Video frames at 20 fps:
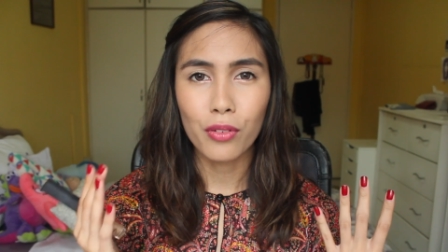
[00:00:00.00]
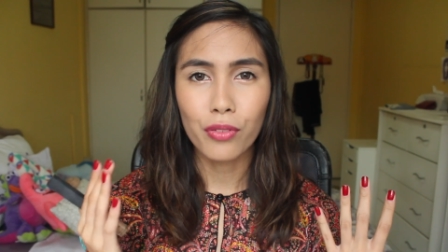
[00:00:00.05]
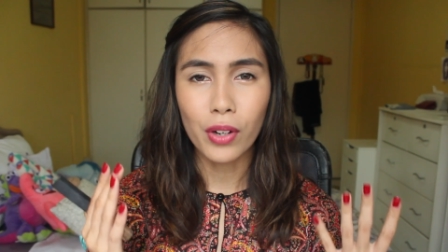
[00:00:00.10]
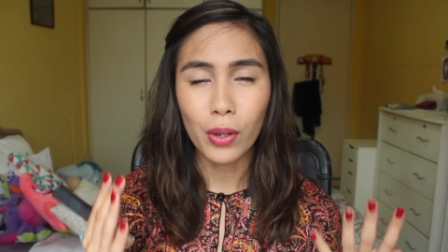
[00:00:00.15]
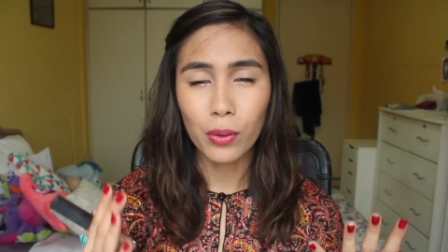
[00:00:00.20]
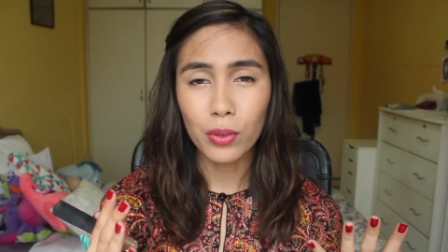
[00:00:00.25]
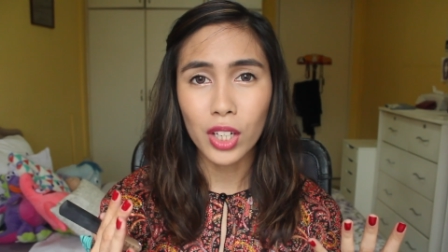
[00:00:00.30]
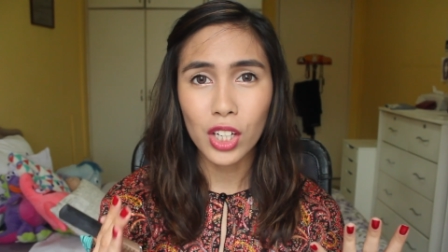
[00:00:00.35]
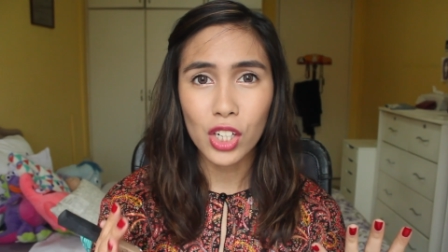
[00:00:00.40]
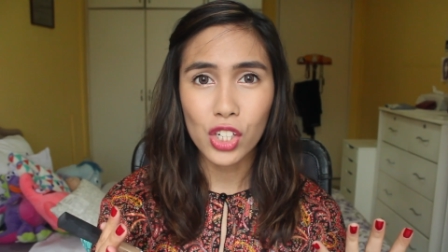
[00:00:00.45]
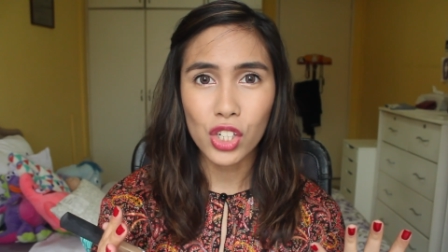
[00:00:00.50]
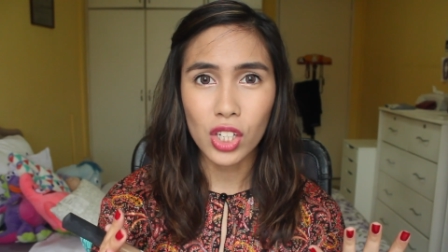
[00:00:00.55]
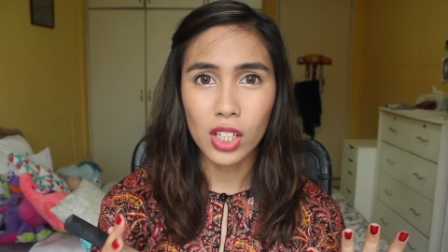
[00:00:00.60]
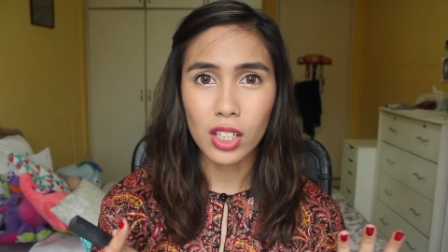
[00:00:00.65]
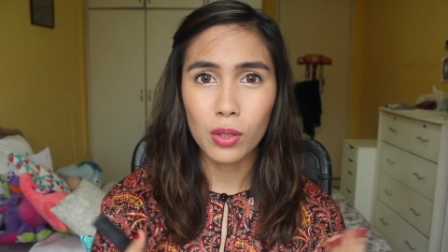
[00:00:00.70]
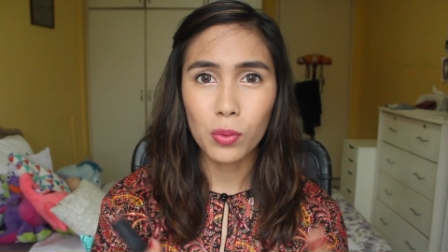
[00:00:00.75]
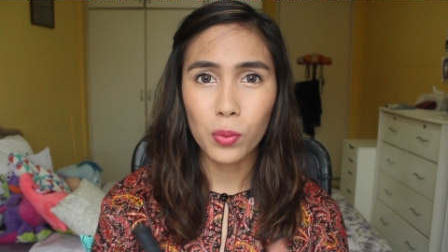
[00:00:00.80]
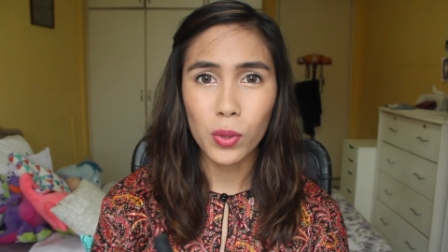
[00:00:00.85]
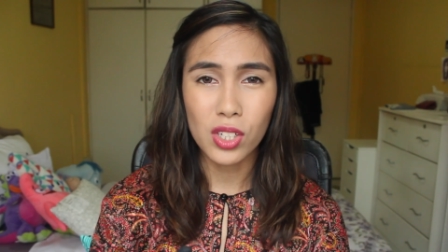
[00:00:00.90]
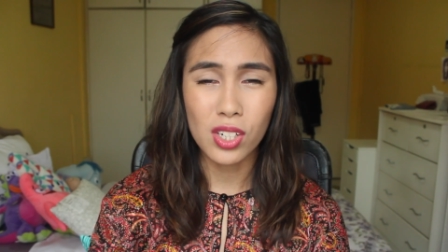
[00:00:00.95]

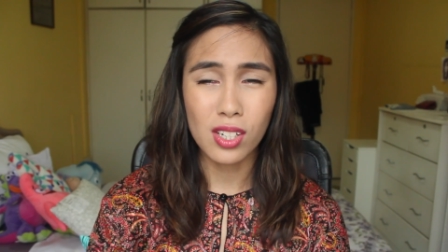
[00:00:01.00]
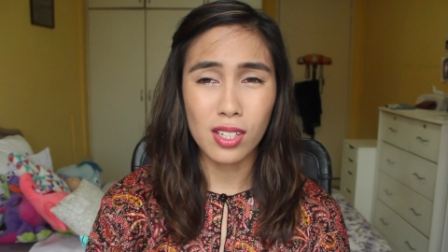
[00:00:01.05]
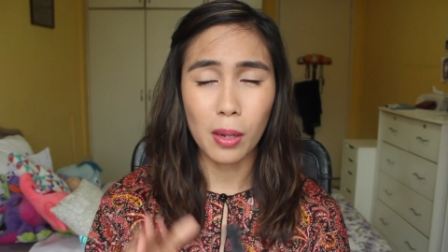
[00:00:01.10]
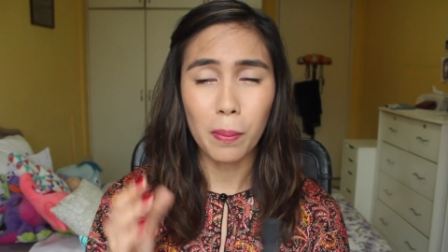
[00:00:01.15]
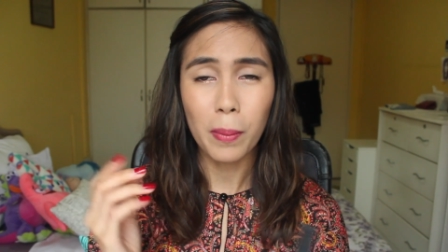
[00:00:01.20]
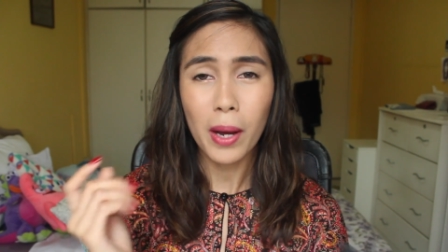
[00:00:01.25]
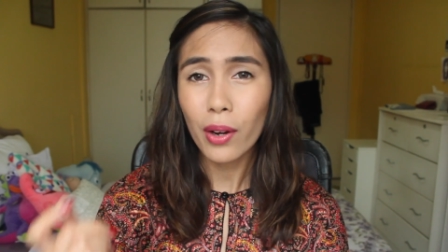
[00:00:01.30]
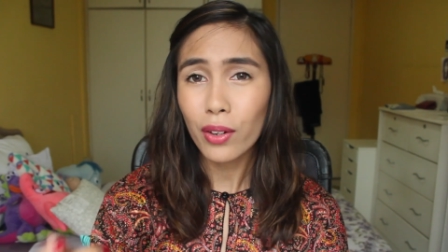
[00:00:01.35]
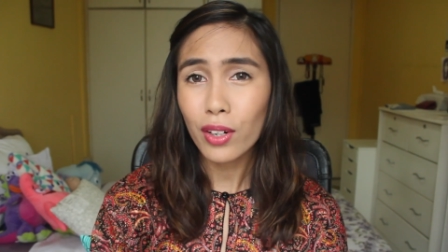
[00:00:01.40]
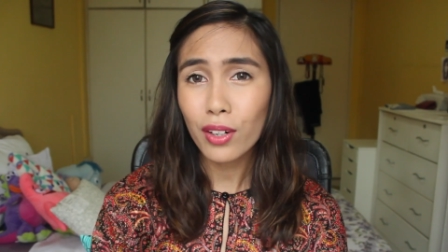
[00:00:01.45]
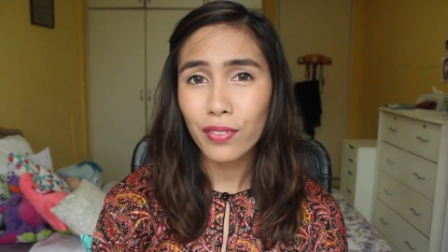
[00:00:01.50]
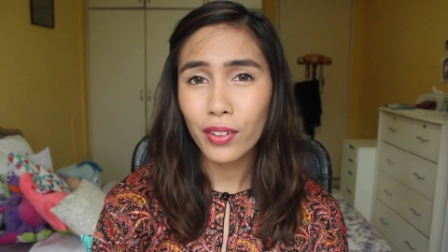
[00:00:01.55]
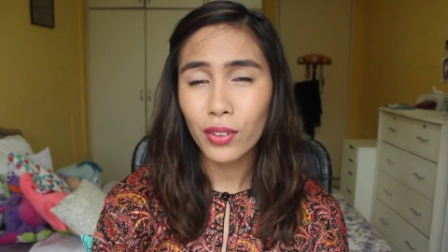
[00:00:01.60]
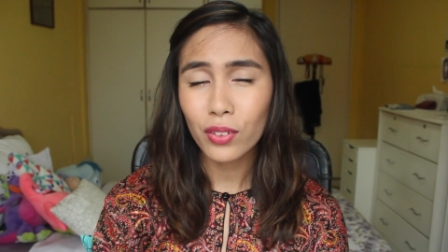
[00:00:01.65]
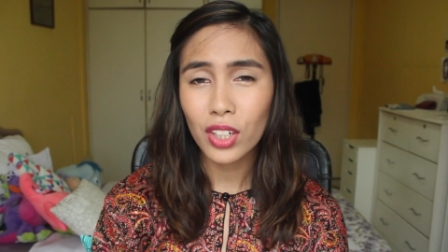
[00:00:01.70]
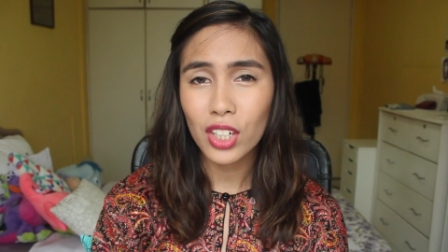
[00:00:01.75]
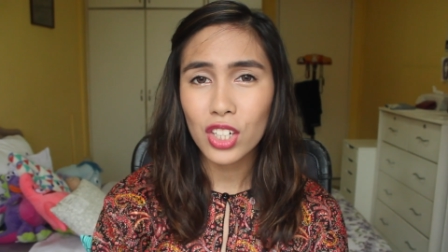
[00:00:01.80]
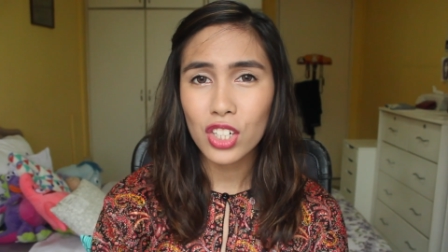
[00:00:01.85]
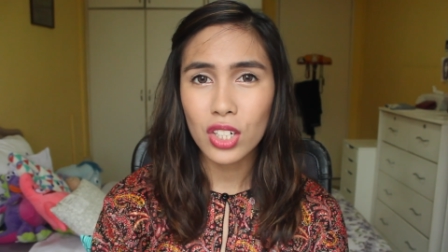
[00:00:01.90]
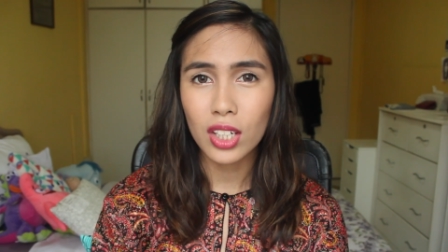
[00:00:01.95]
foundation, which is a powder
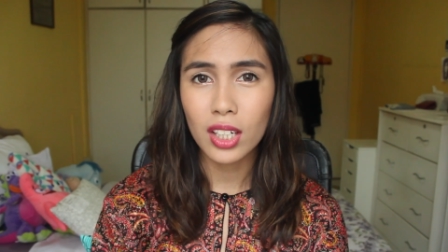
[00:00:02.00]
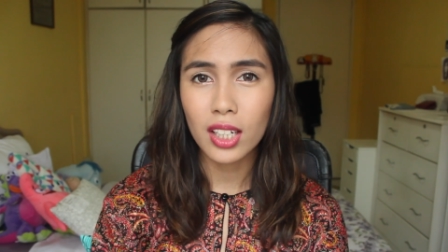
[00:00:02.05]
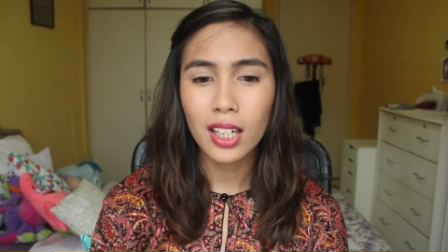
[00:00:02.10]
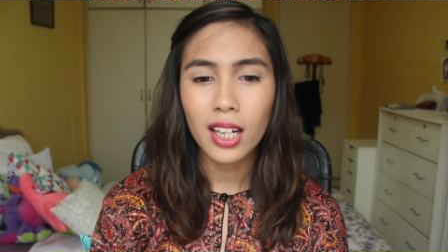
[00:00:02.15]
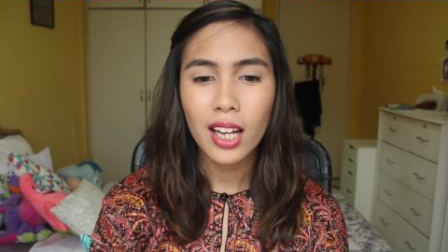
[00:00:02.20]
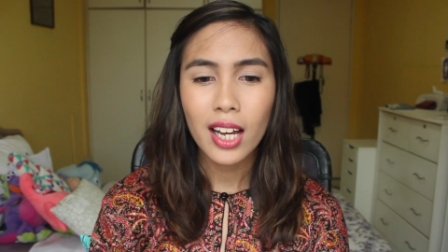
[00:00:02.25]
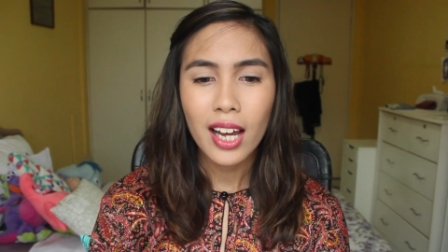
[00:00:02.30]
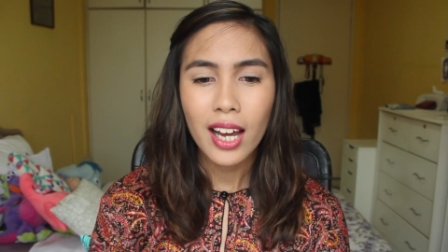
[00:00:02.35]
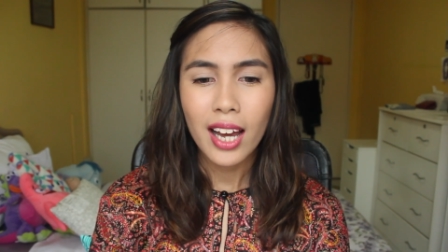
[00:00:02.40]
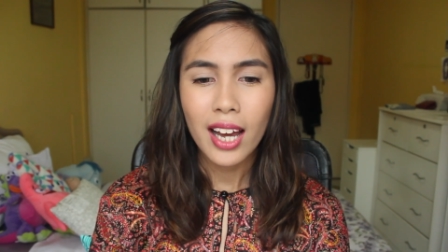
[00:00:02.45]
foundation.